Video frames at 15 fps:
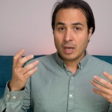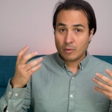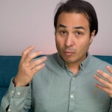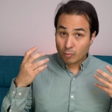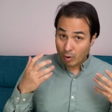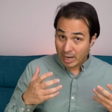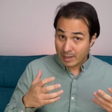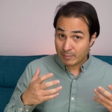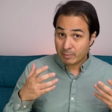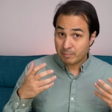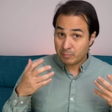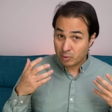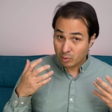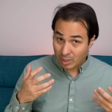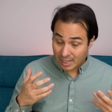ripe
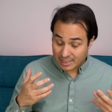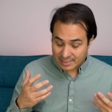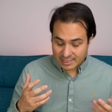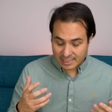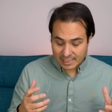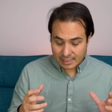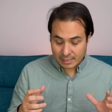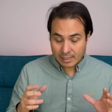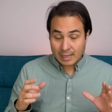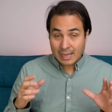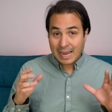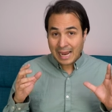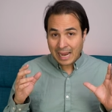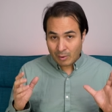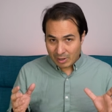pu'er tea.
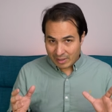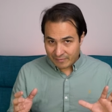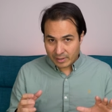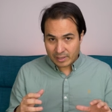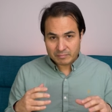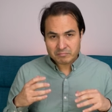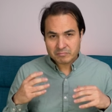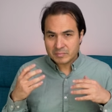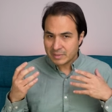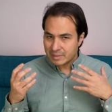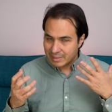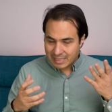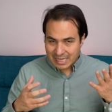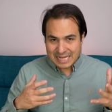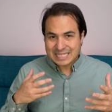However,
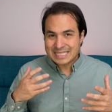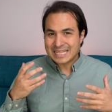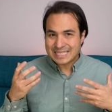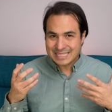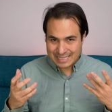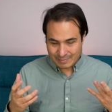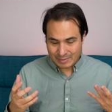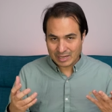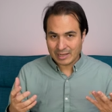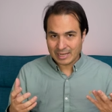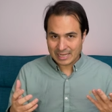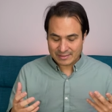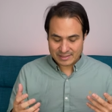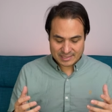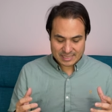it's similar
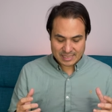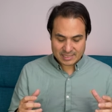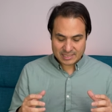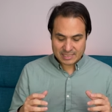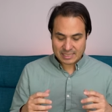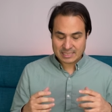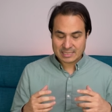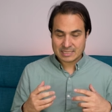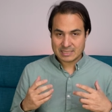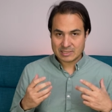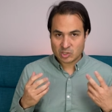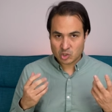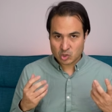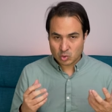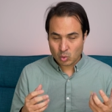in the sense that it's
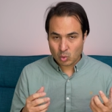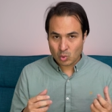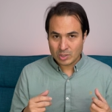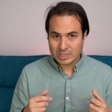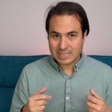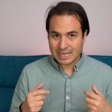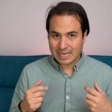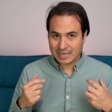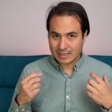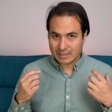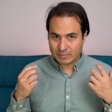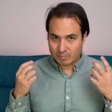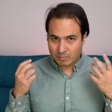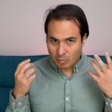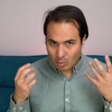stored in
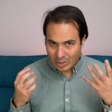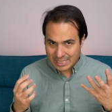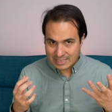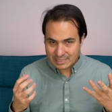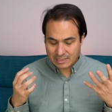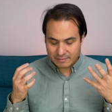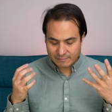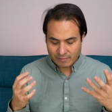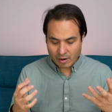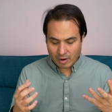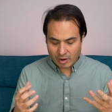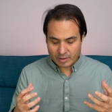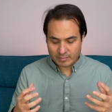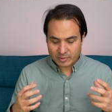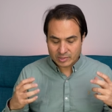a moist
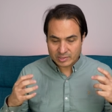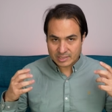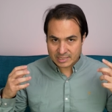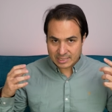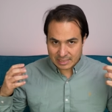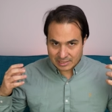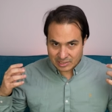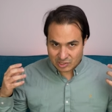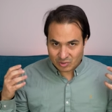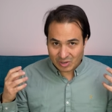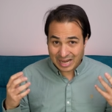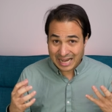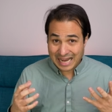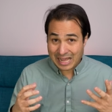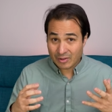environment
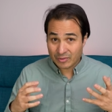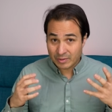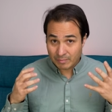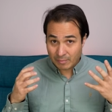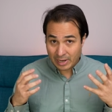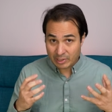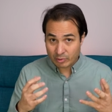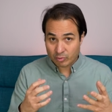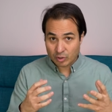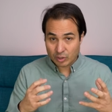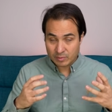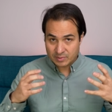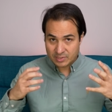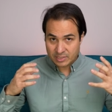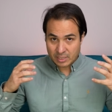to allow the
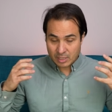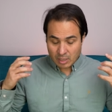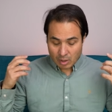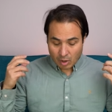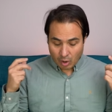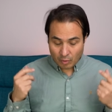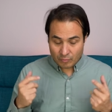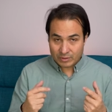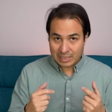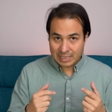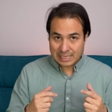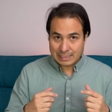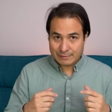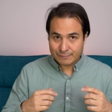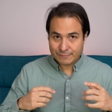microbes on the
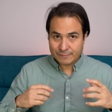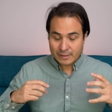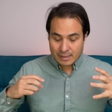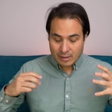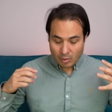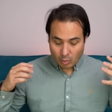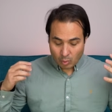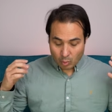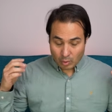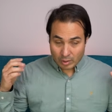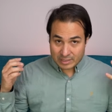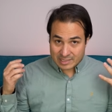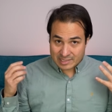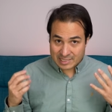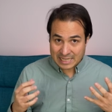leaf or
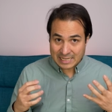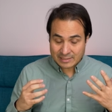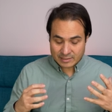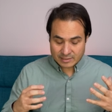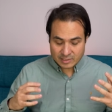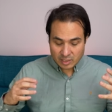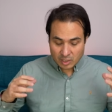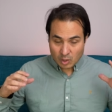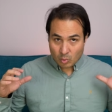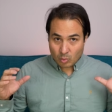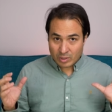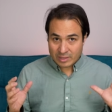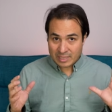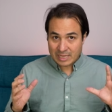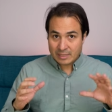seeded
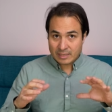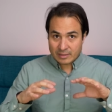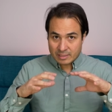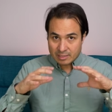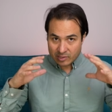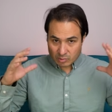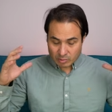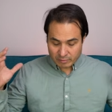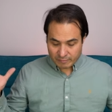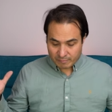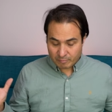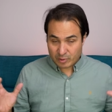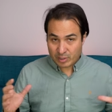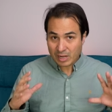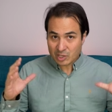within the sort
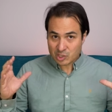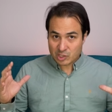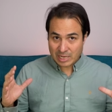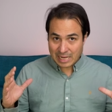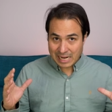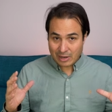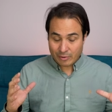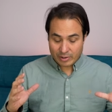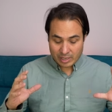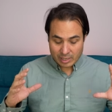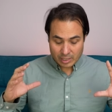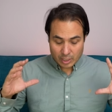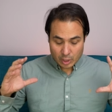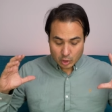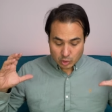of production
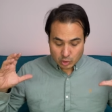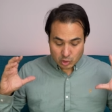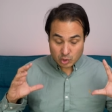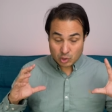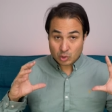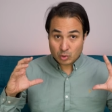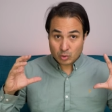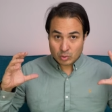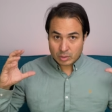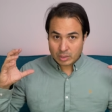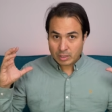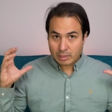area to